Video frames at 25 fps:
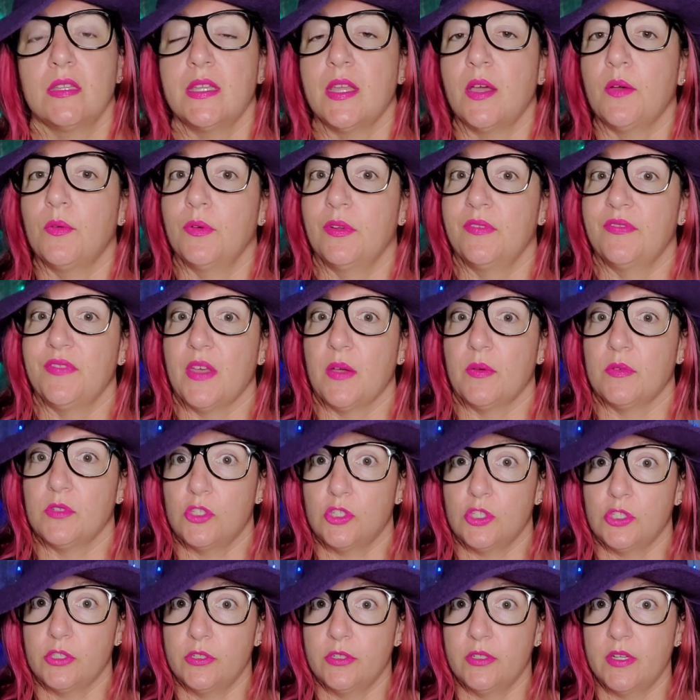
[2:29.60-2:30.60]
Now, if that
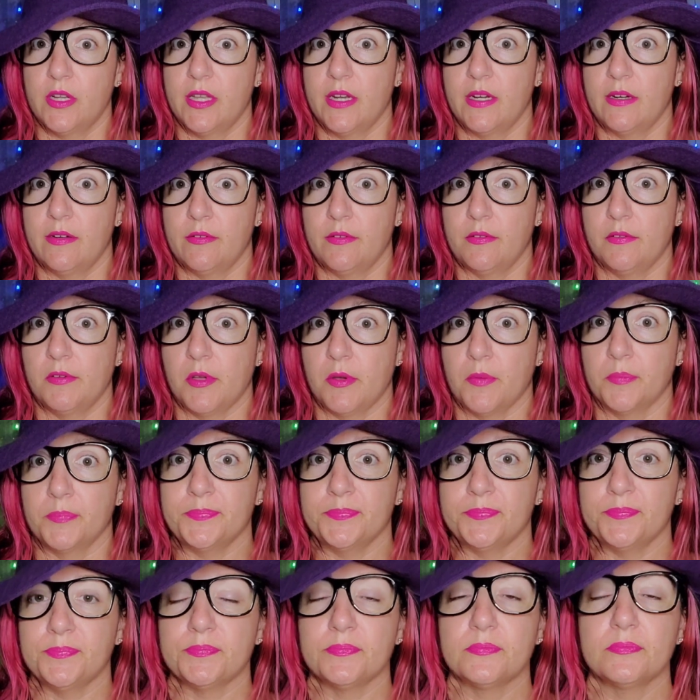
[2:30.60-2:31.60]
was true or not, I don't know.
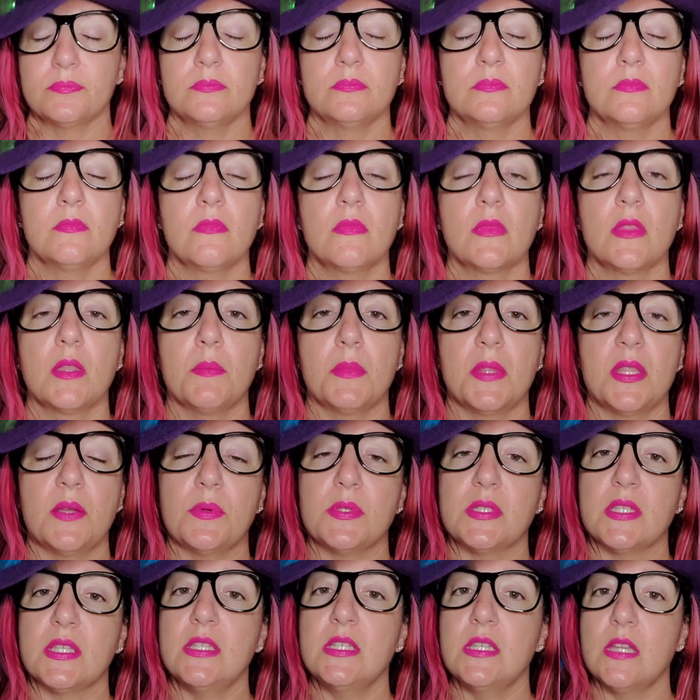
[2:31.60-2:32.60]
But there
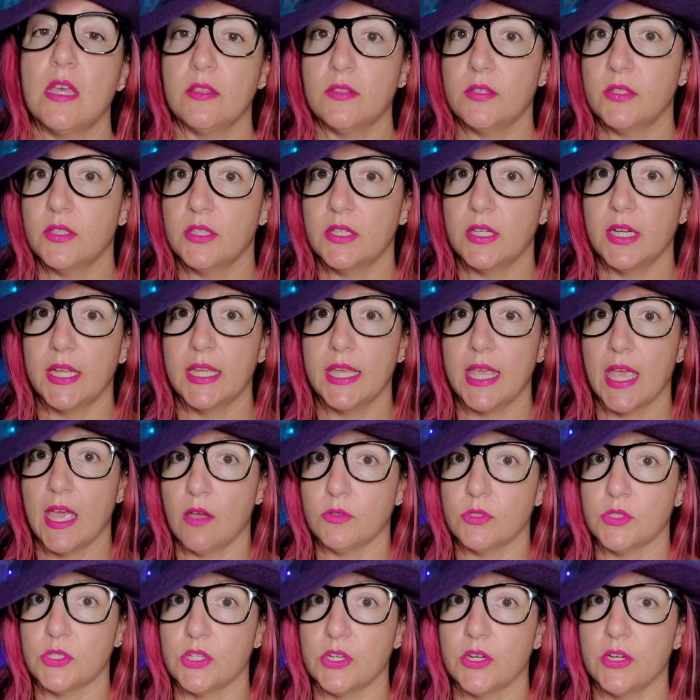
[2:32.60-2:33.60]
was another
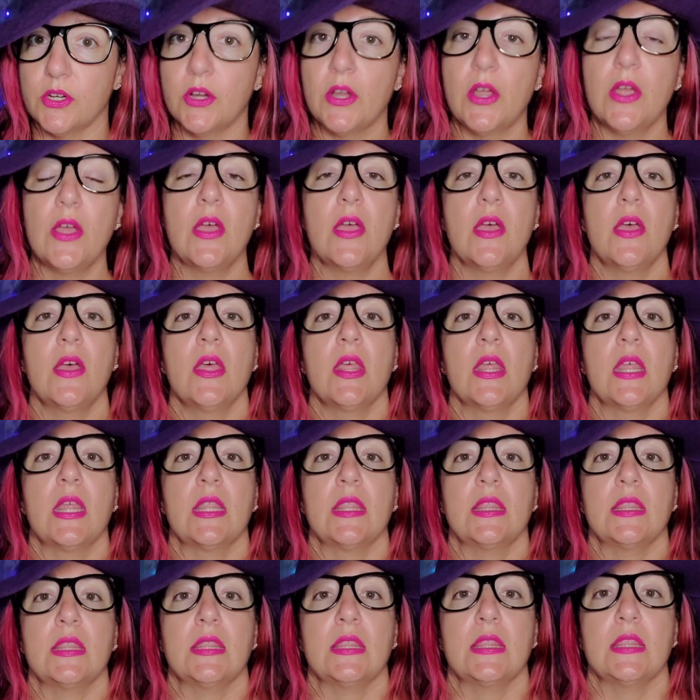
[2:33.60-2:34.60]
encounter
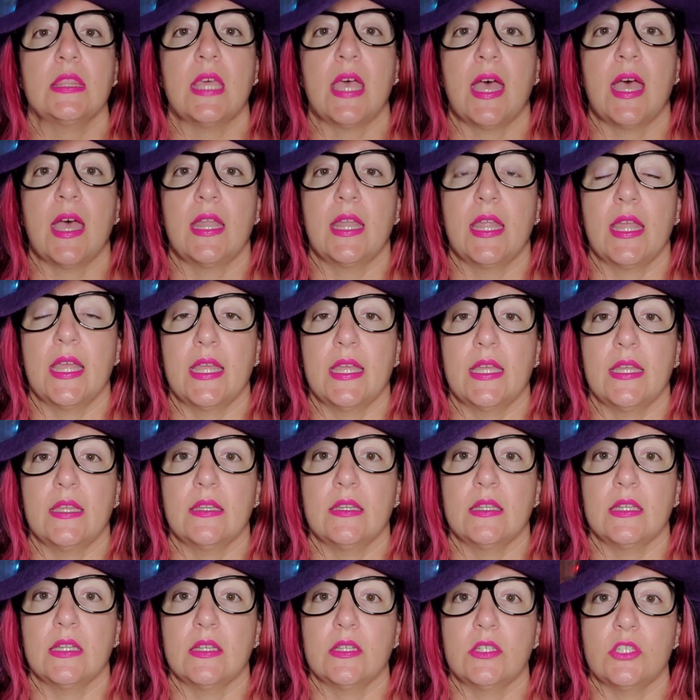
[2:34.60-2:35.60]
that
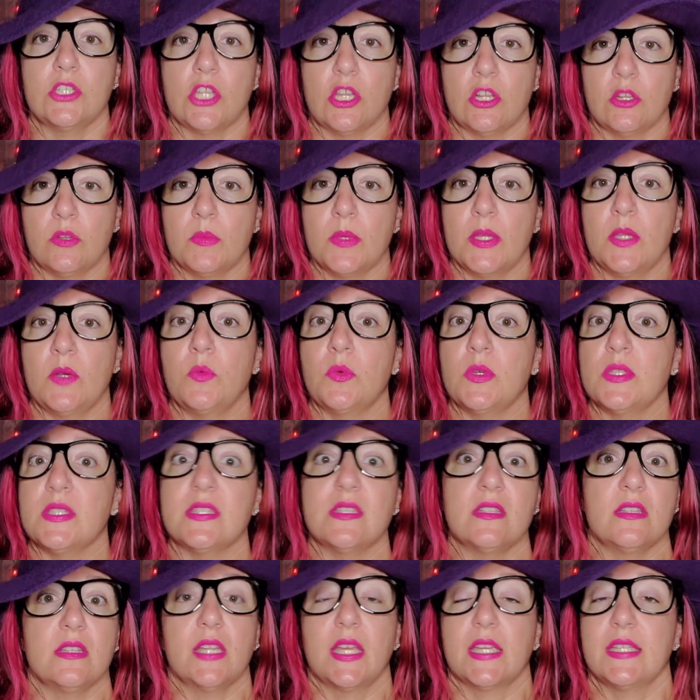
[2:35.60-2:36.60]
a gentleman
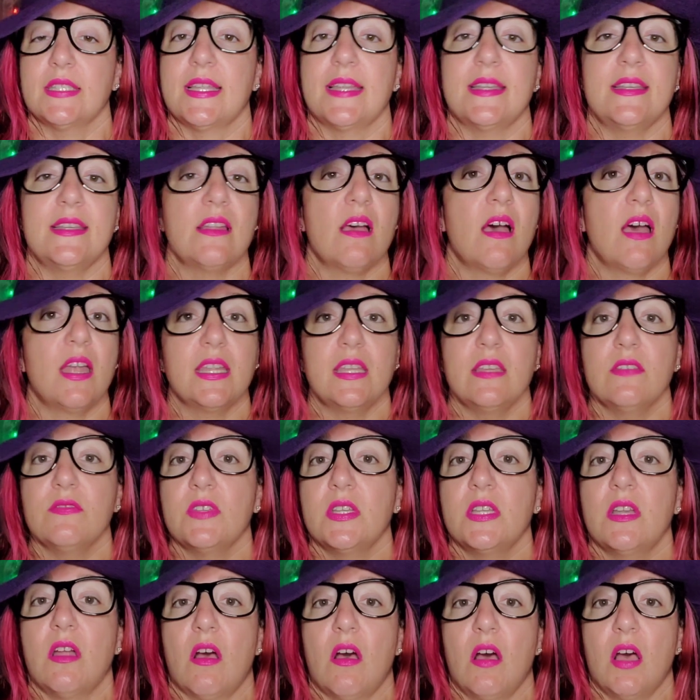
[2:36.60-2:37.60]
was, like I said, not
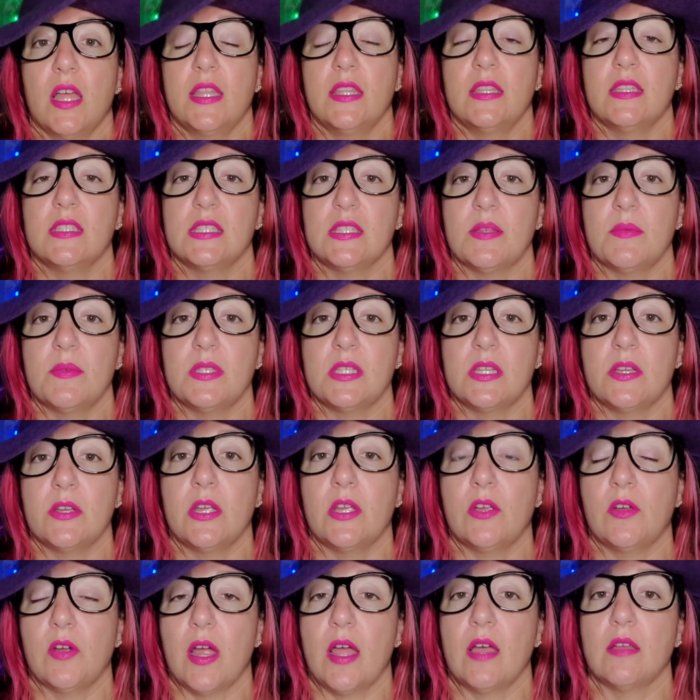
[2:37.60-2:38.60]
even on the
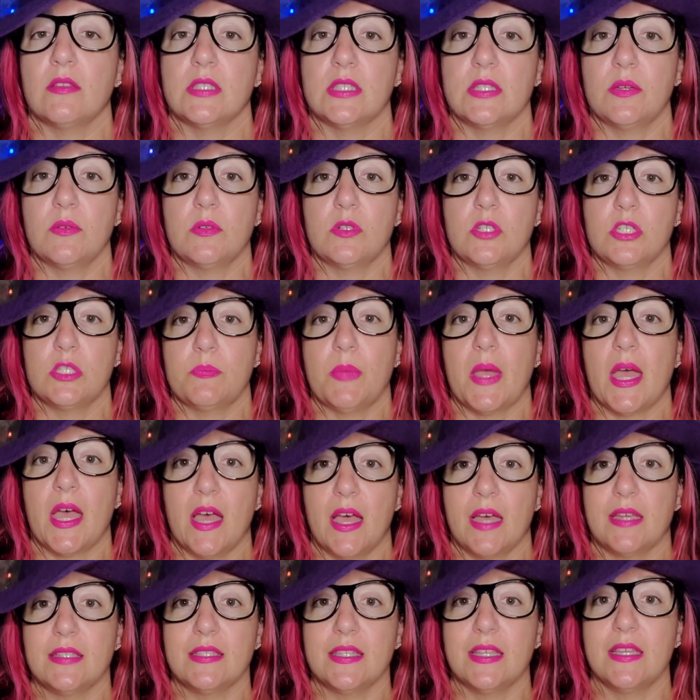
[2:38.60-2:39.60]
cemetery grounds. They were just
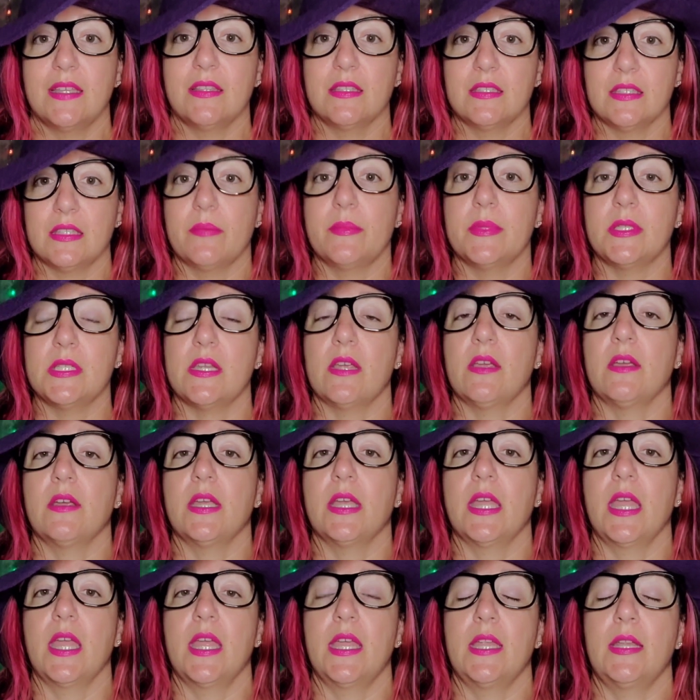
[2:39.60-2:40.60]
passing the
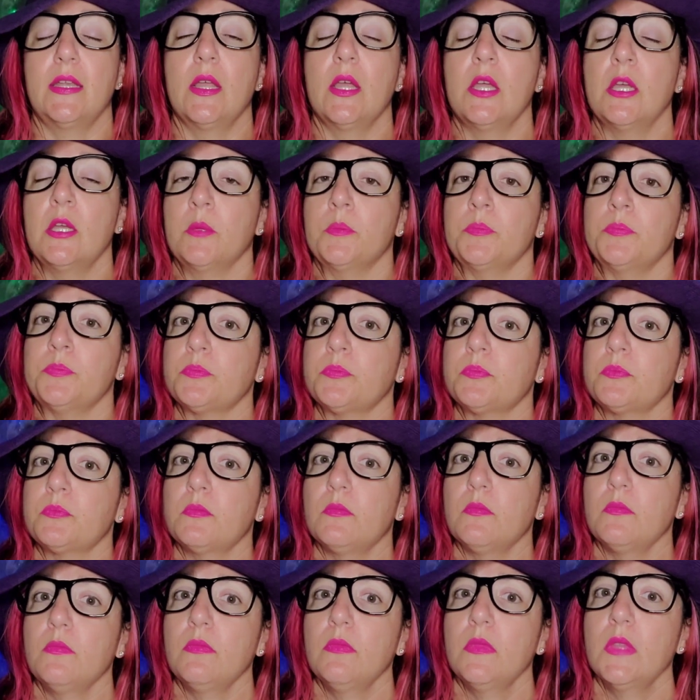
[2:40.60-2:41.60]
cemetery, and
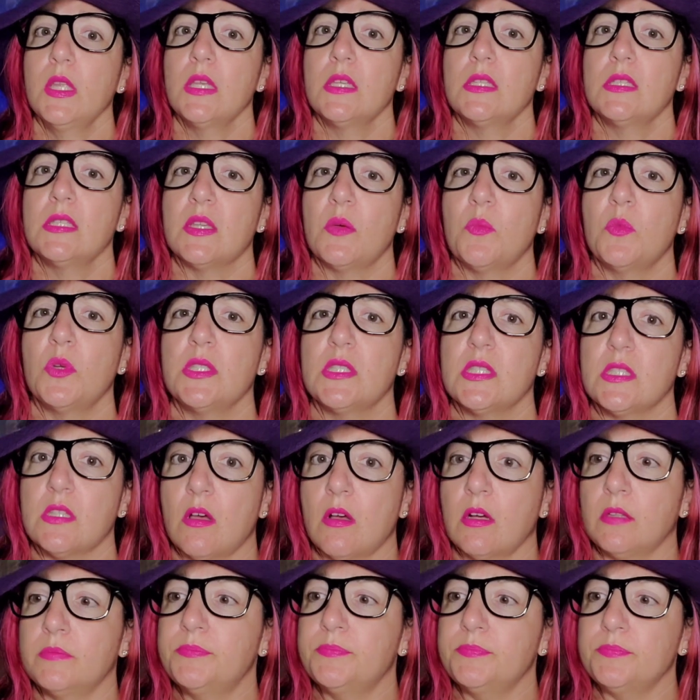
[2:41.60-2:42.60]
someone
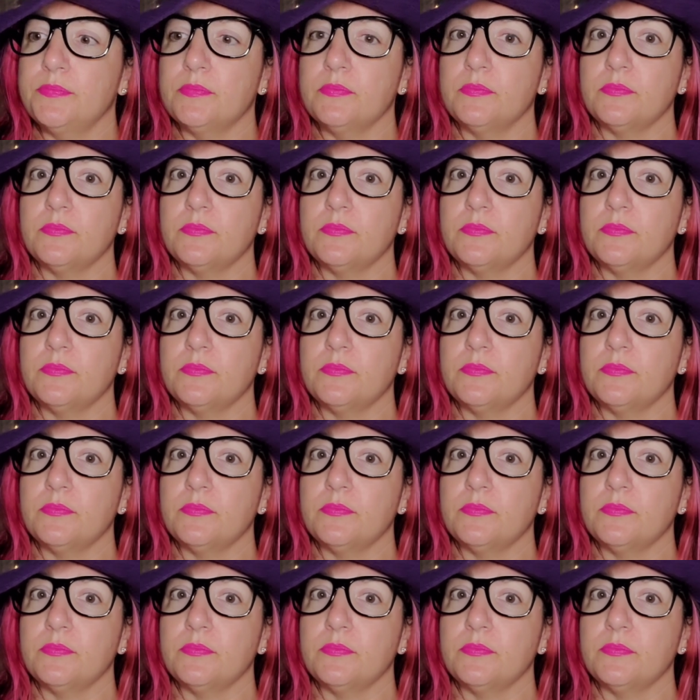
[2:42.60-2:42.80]
saw